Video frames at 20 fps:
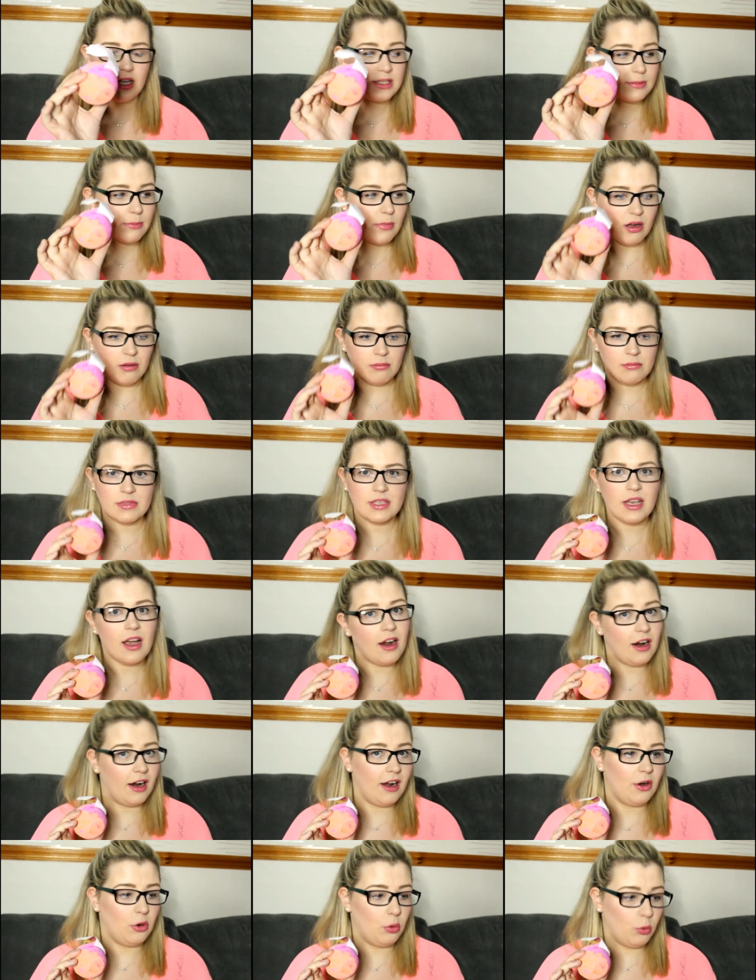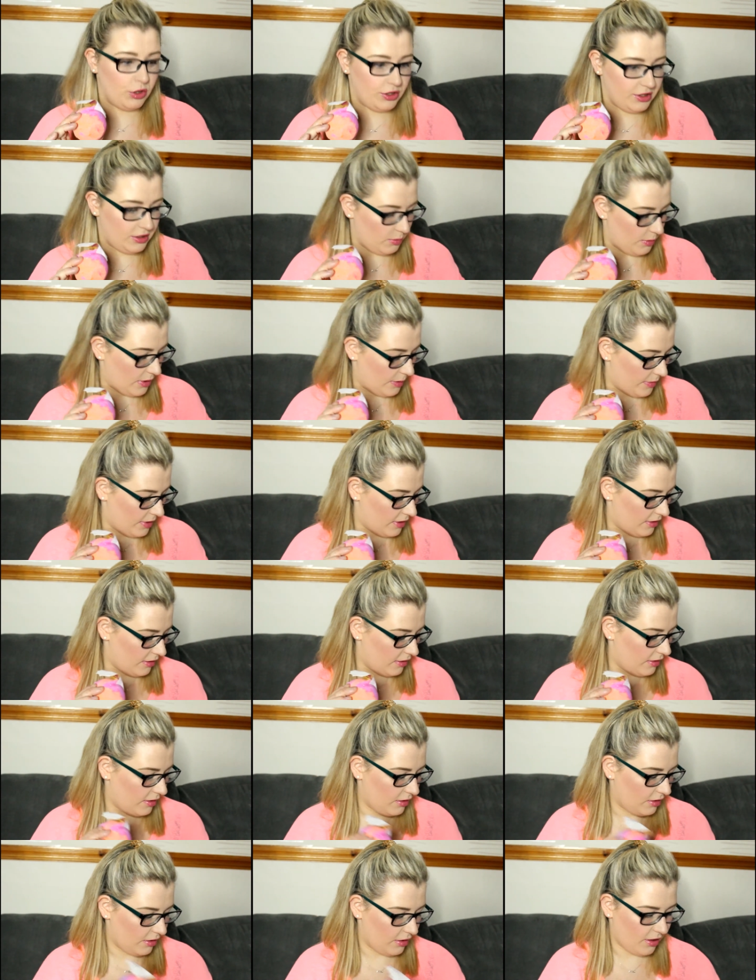us mums are Wonder Women.
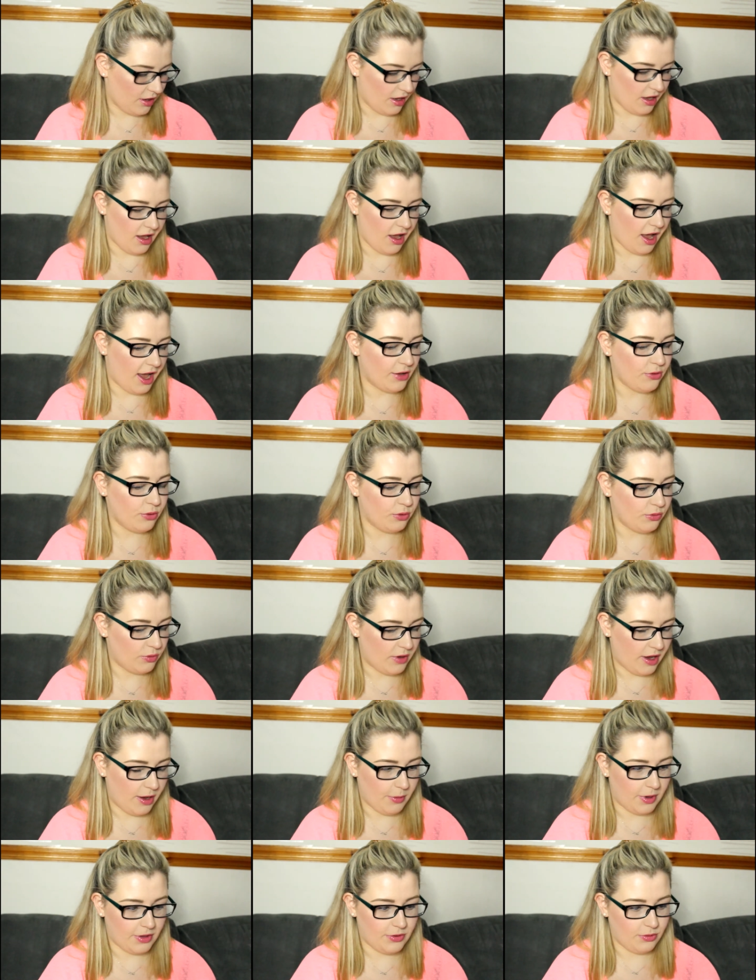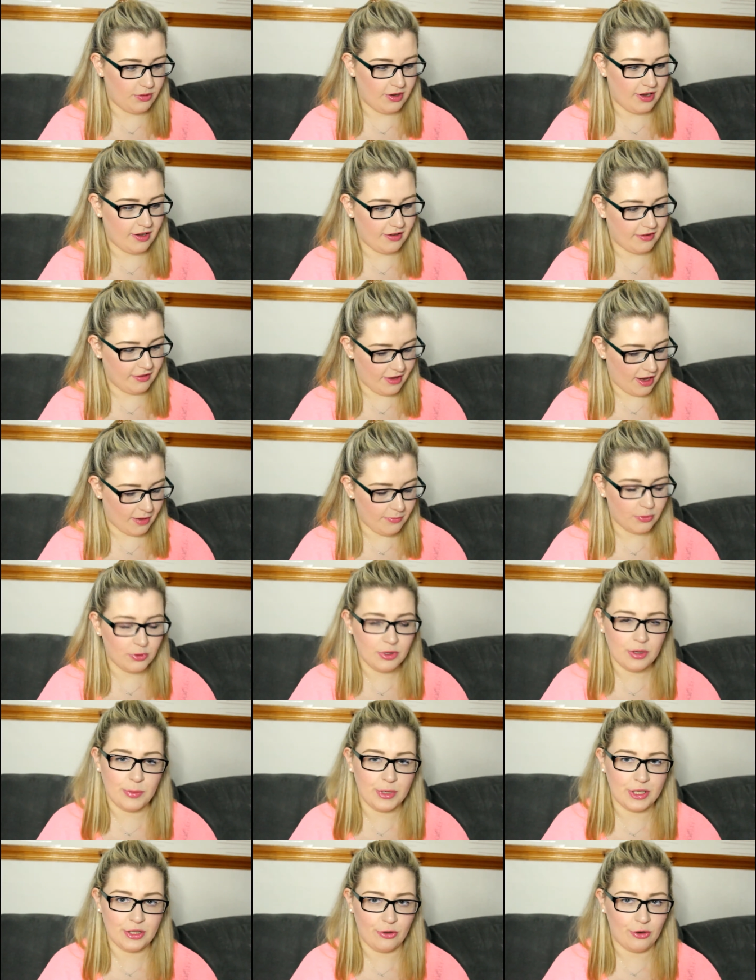I don't know how I do it. I've
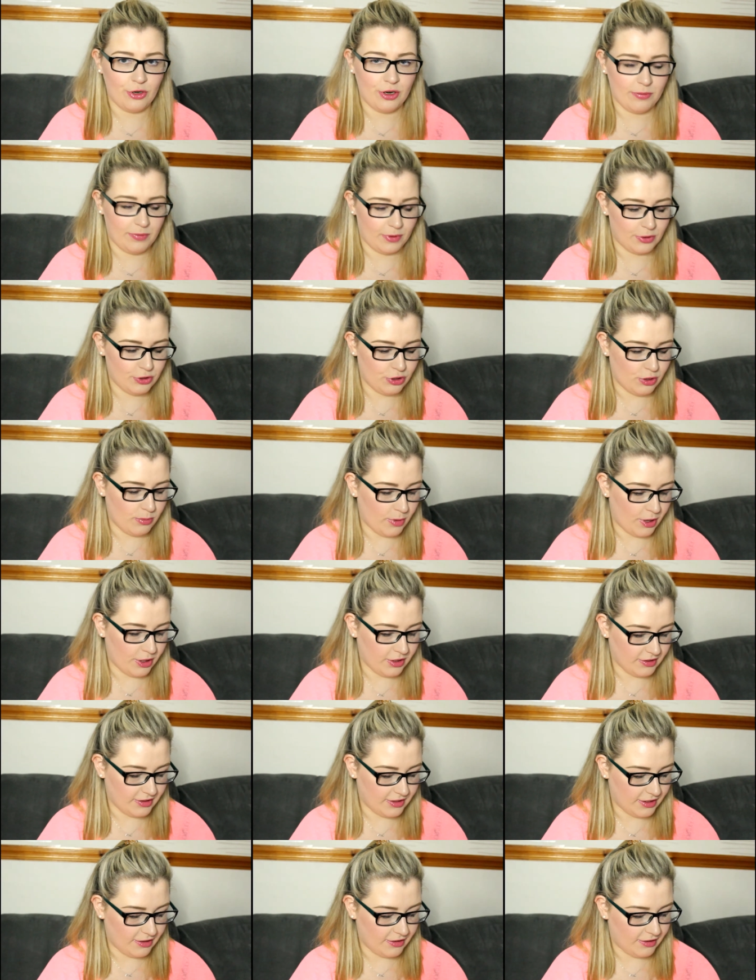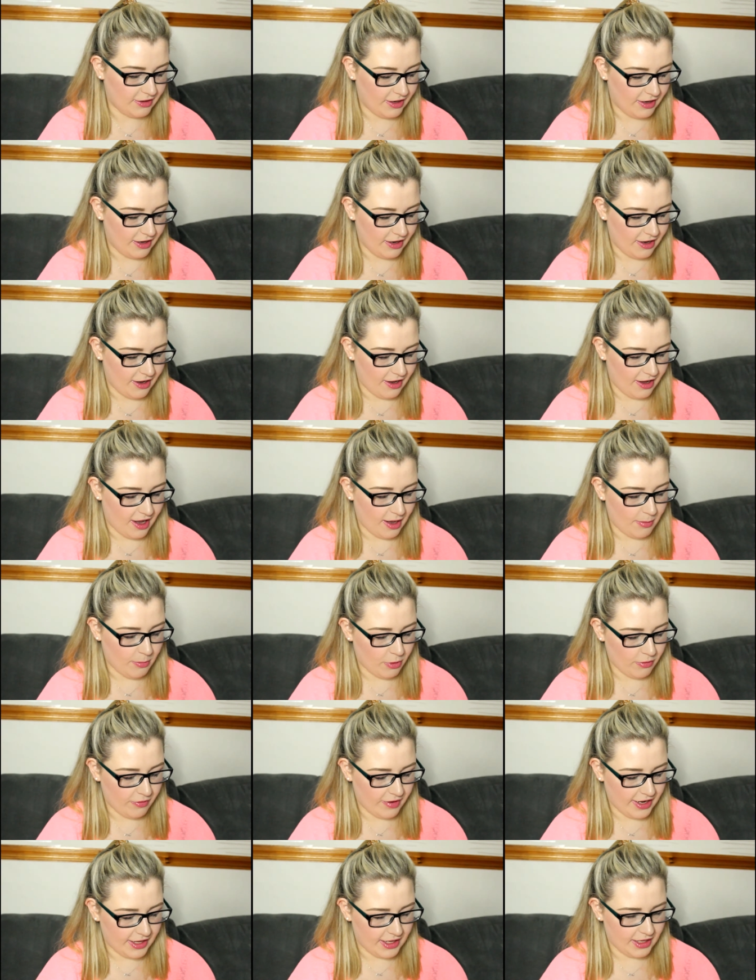only been doing it for 2 months and I'm
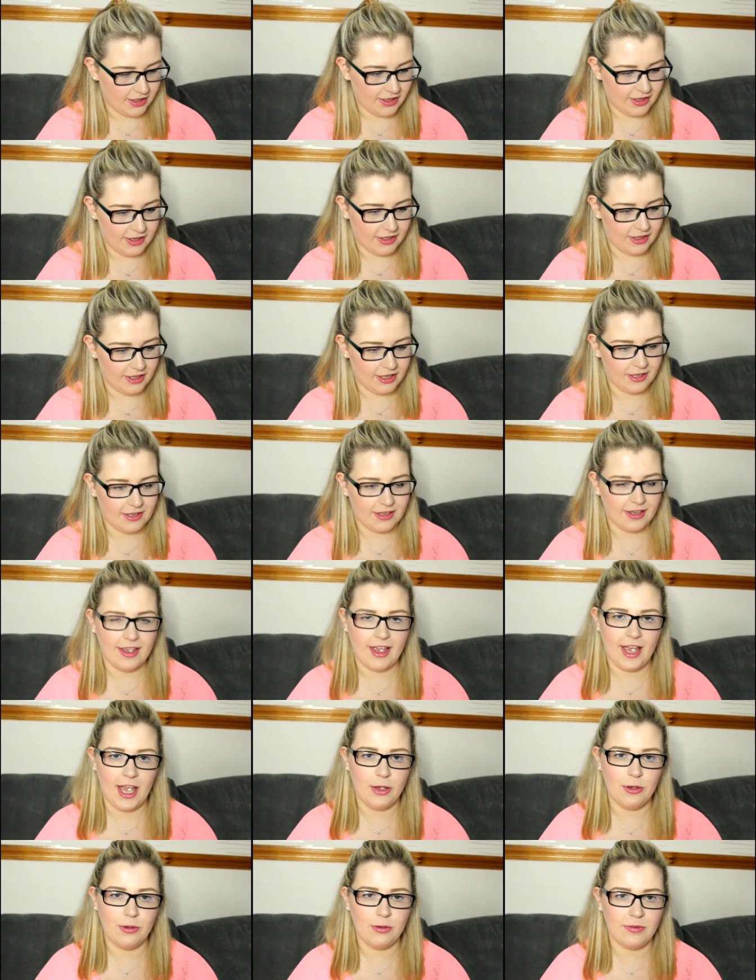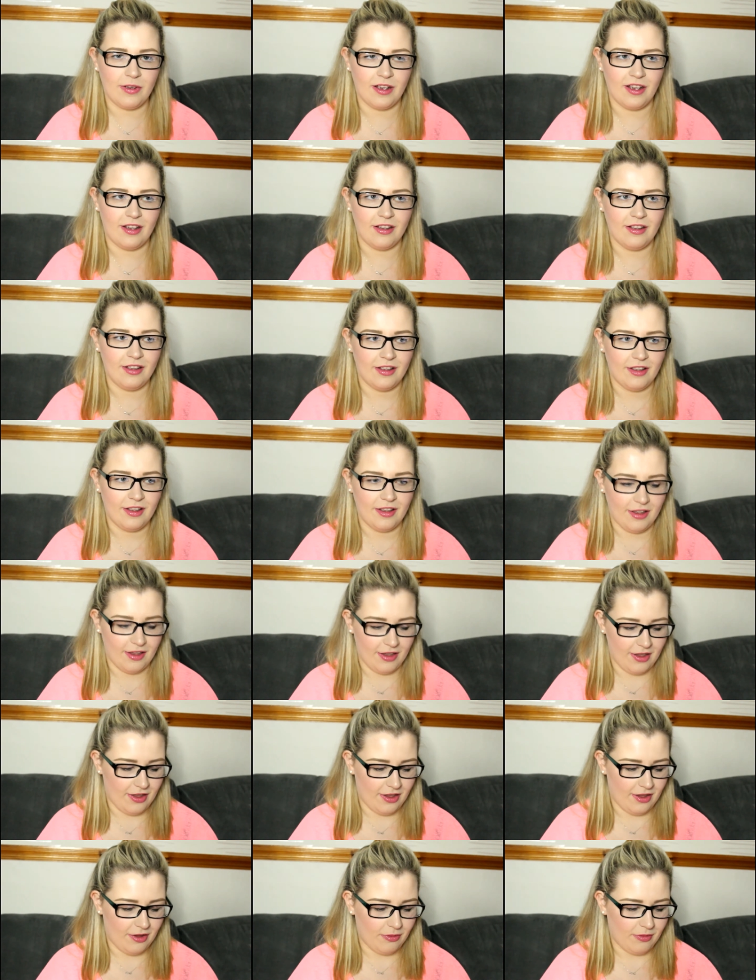already like, how have
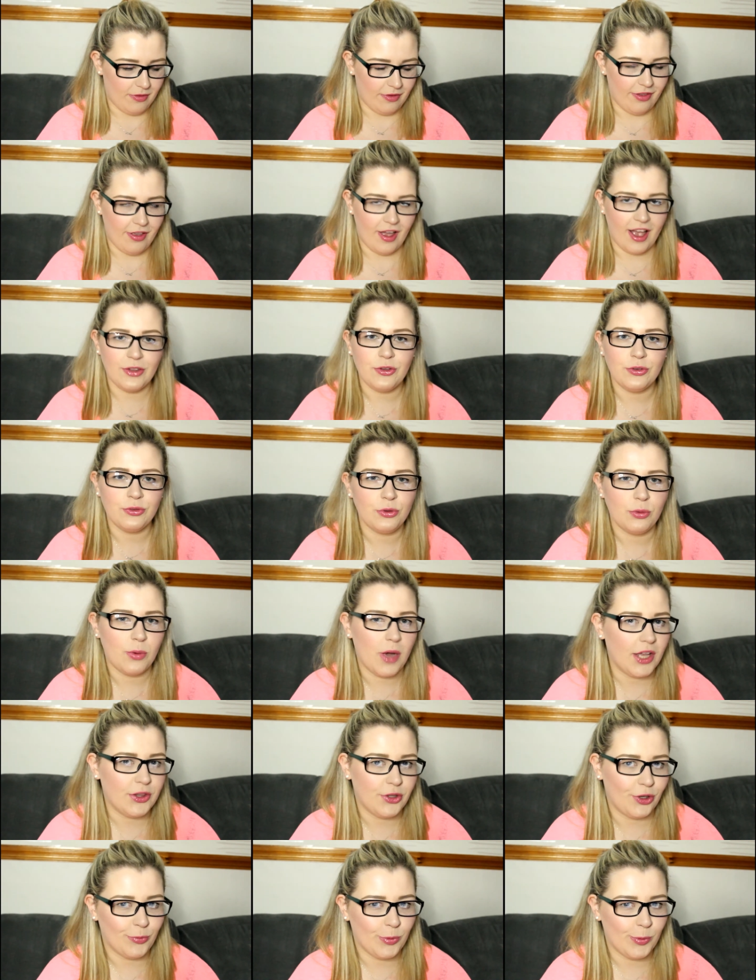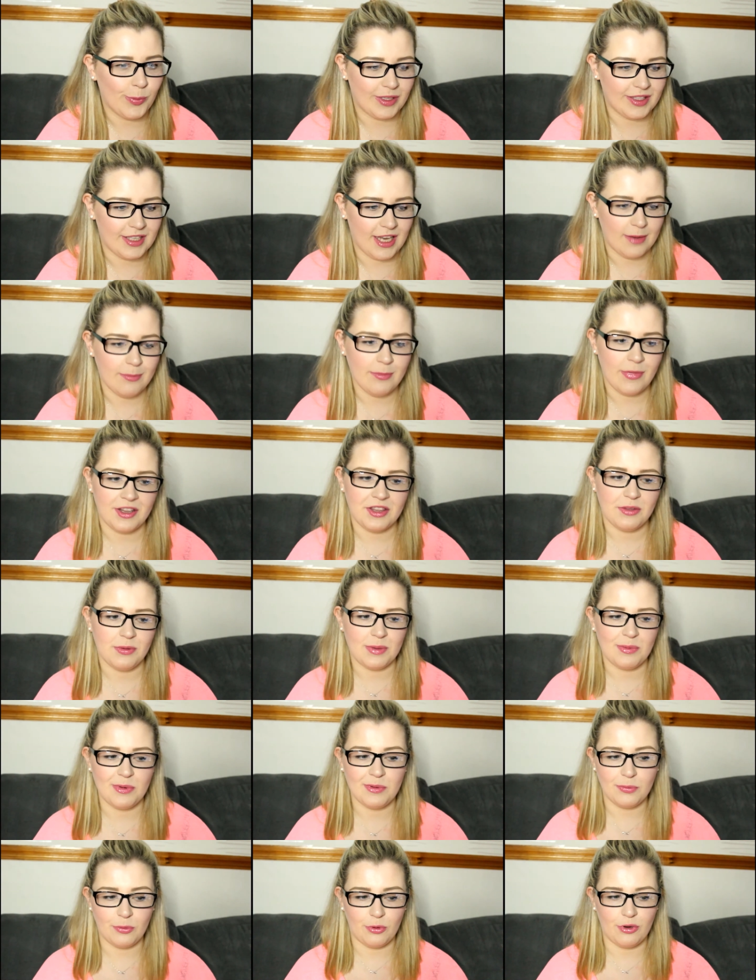I don't know what I'd done in my time, by the way,
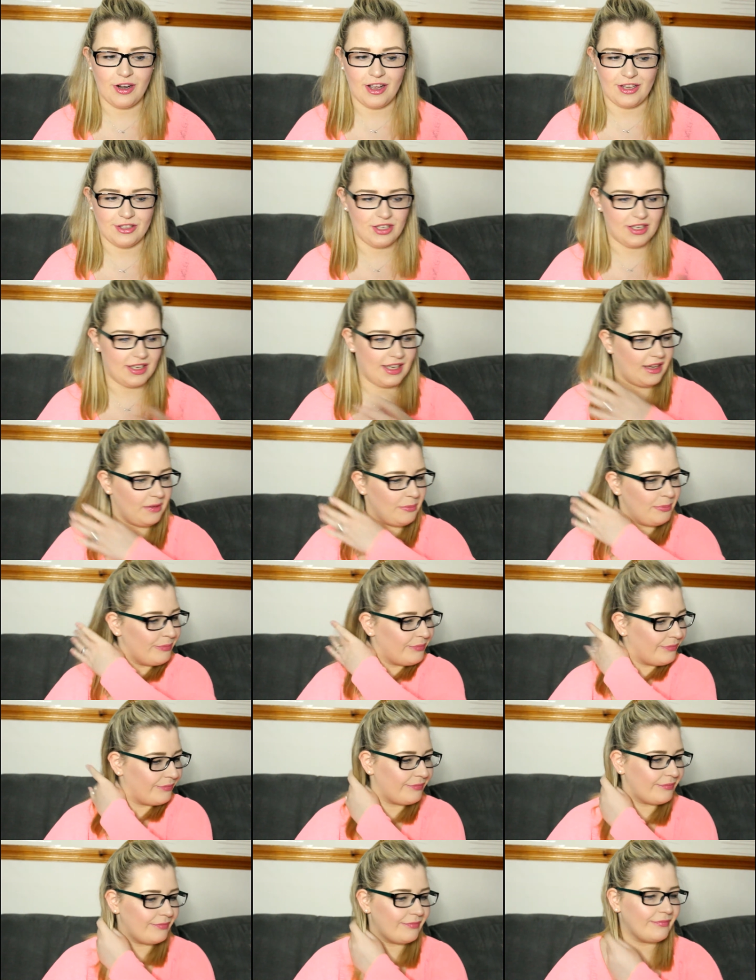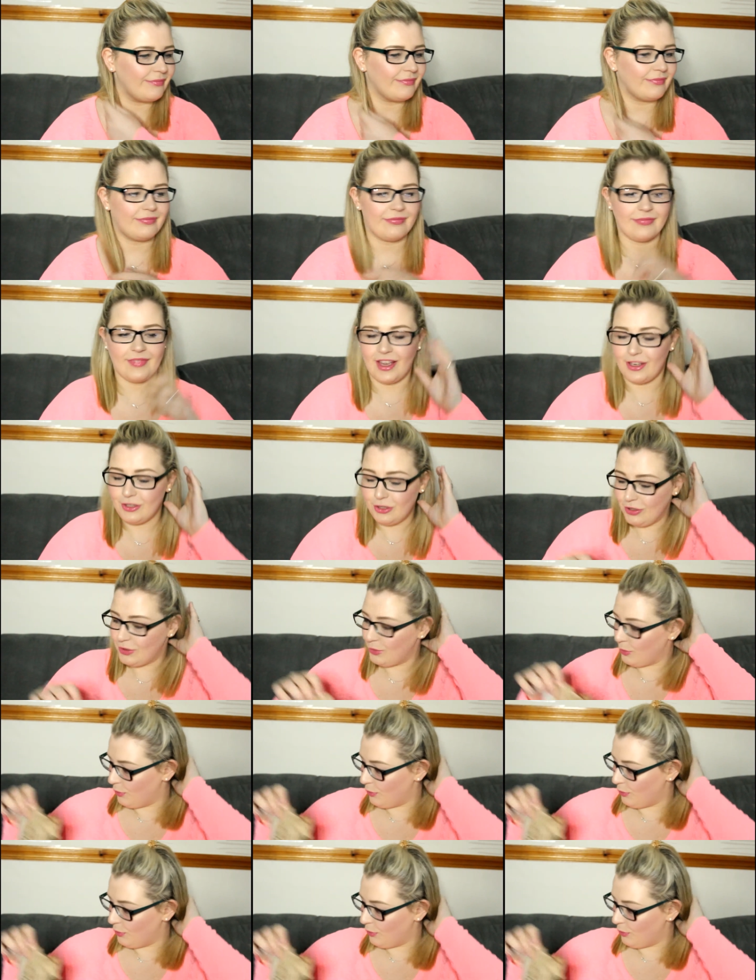before I actually came. I just